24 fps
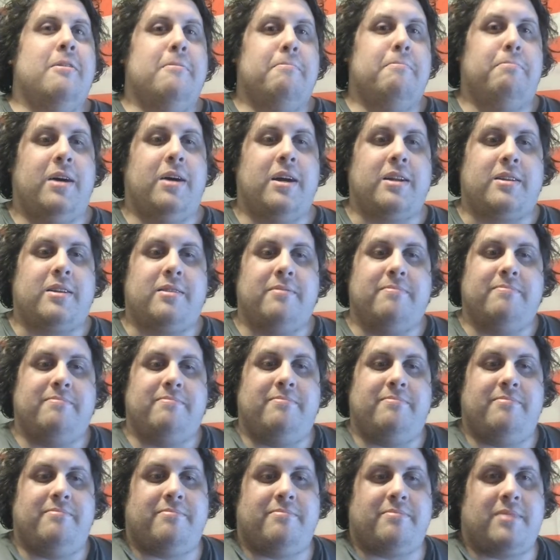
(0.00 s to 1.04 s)
But
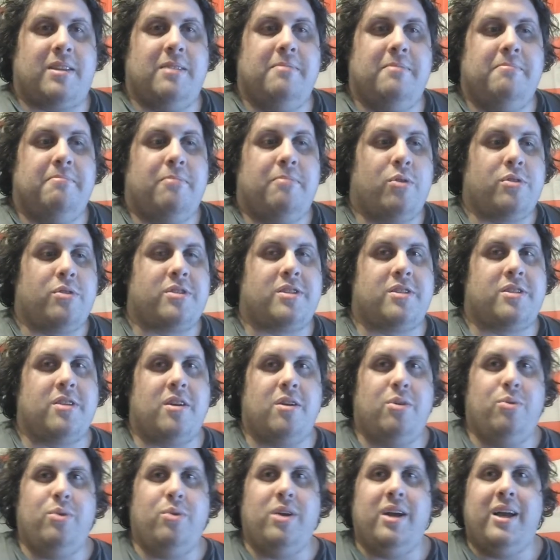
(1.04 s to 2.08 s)
more
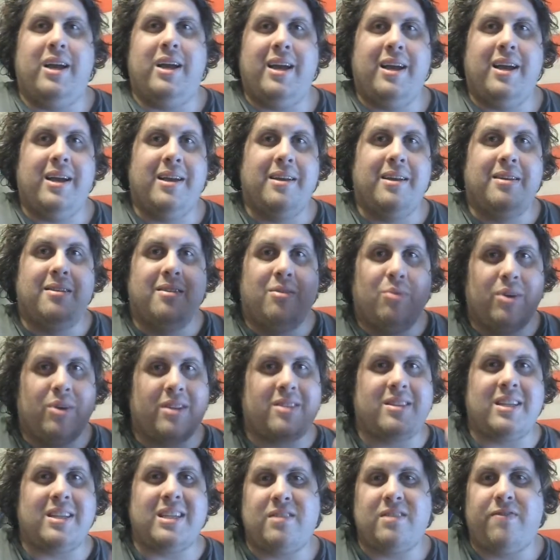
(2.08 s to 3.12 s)
so,
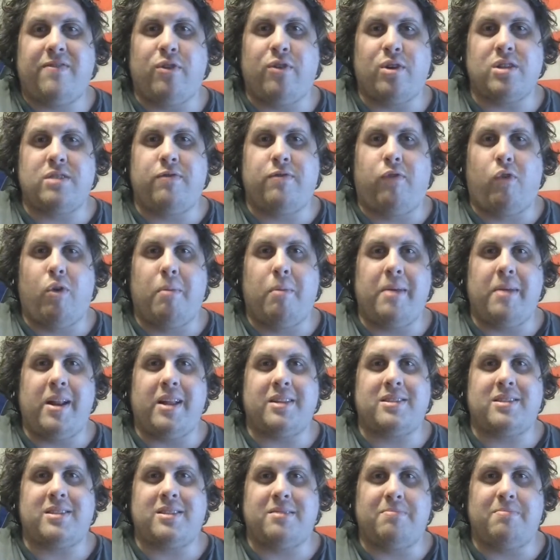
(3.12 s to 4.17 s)
with these first four
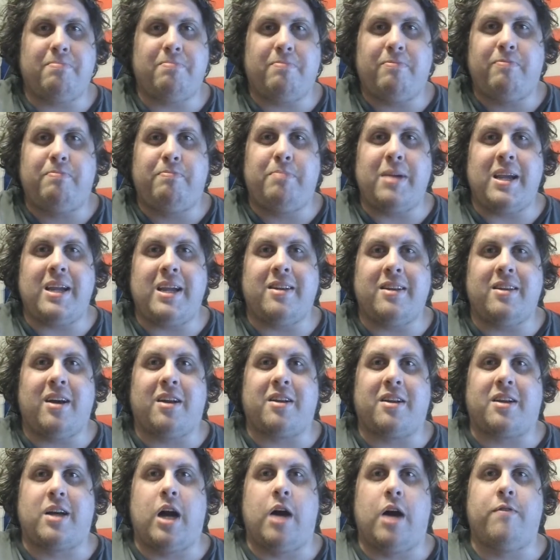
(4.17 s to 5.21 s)
minutes being
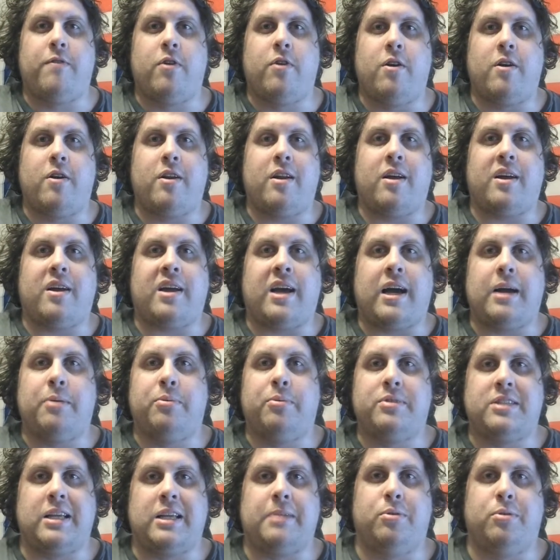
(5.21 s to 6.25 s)
uncovered, I
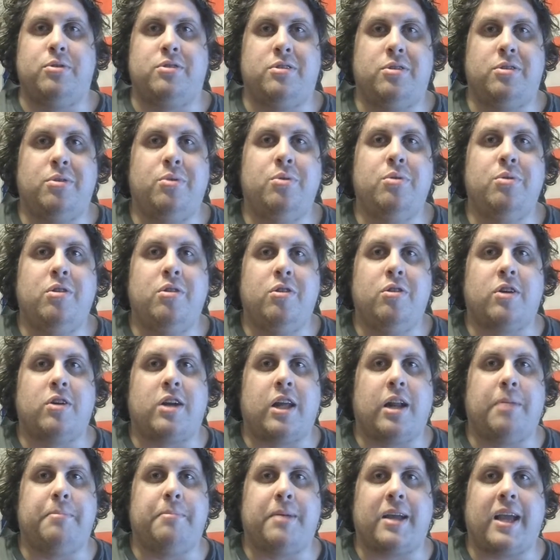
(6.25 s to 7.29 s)
was able to look
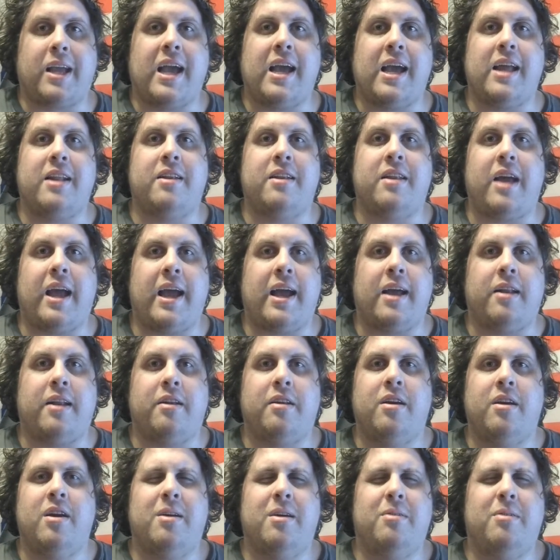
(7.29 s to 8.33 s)
at them again
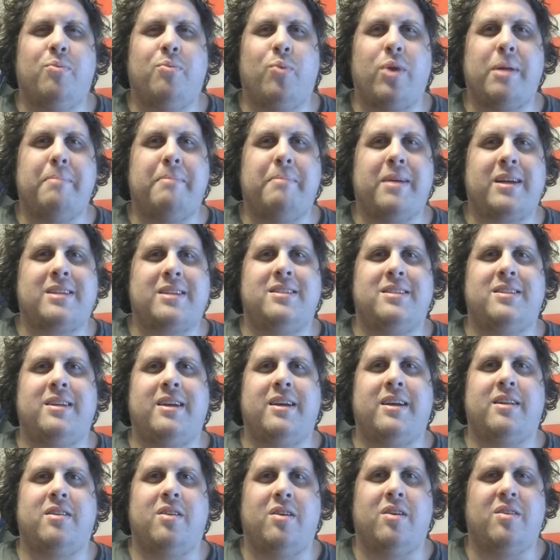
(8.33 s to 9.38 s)
and remix
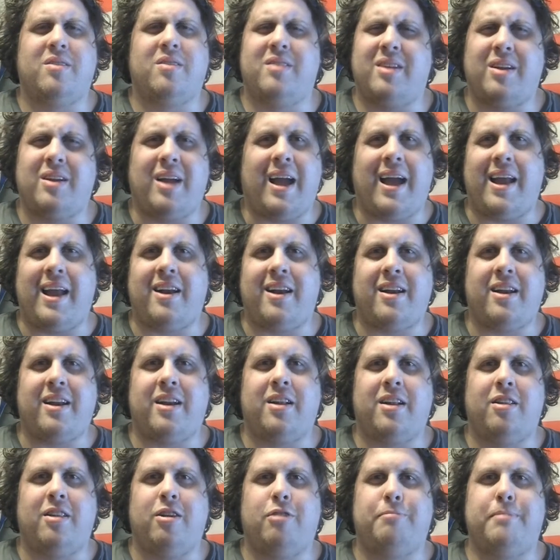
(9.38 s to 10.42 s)
it, edit it a
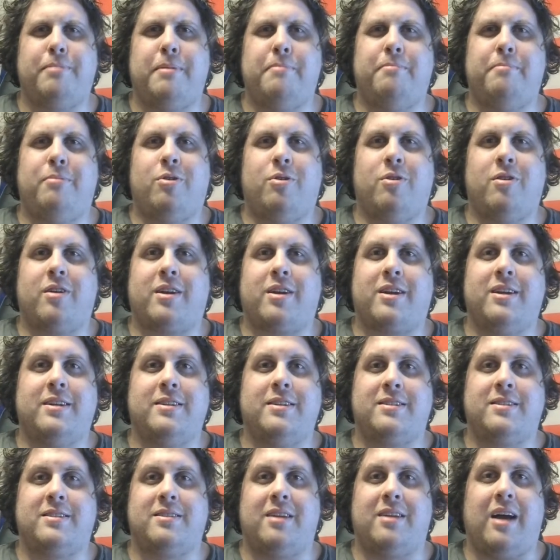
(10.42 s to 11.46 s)
little bit more
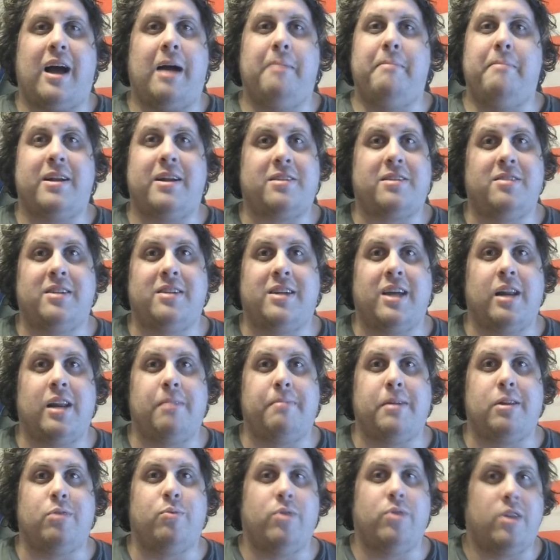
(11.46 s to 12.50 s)
because I'm actually going to
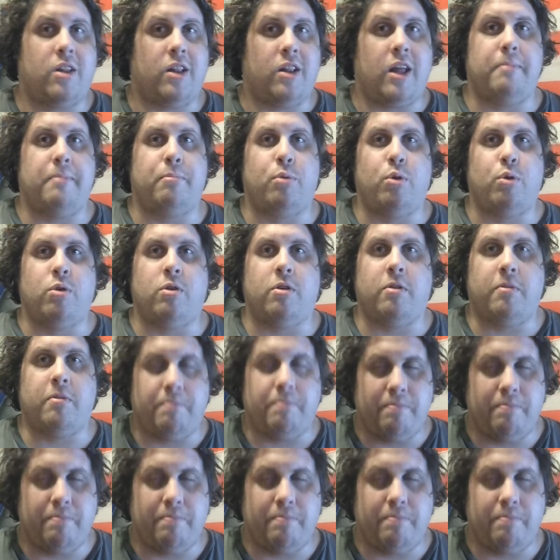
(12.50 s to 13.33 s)
be doing a lot more